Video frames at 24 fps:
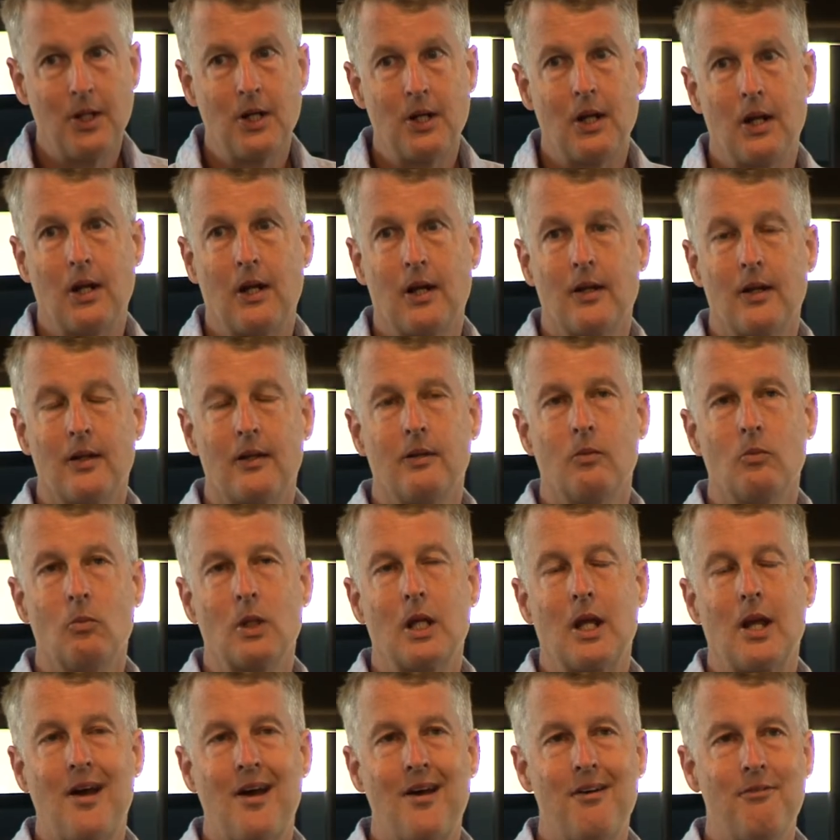and we
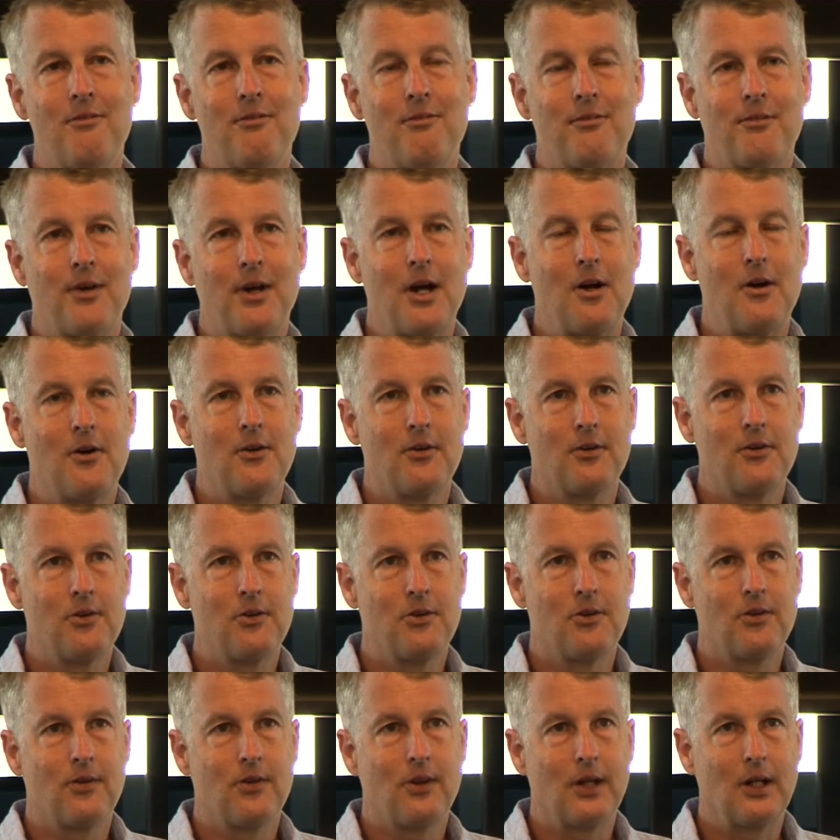have found
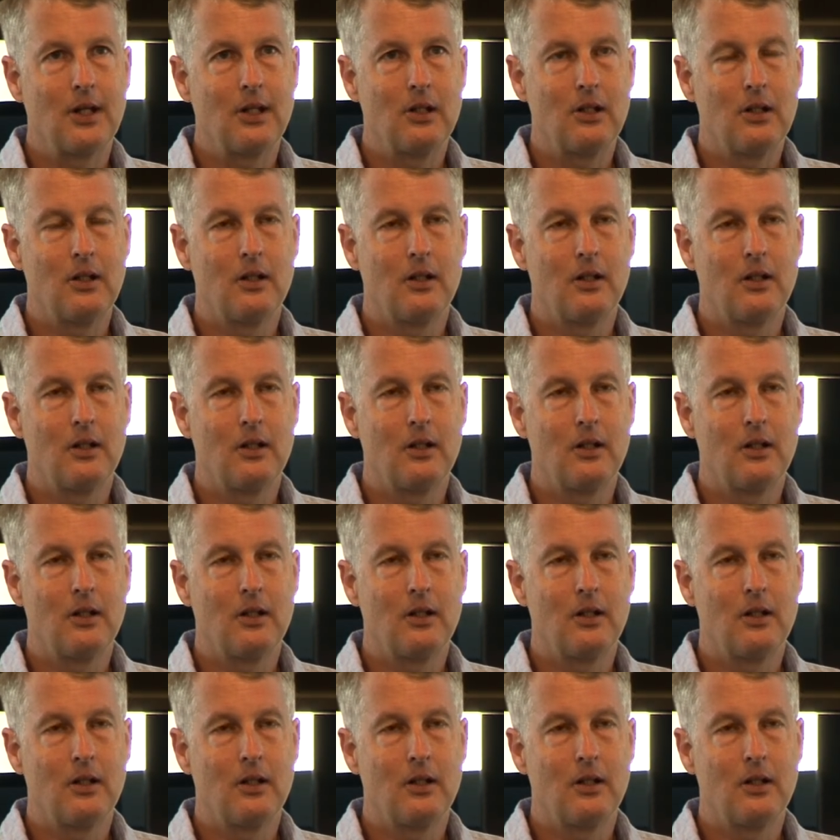that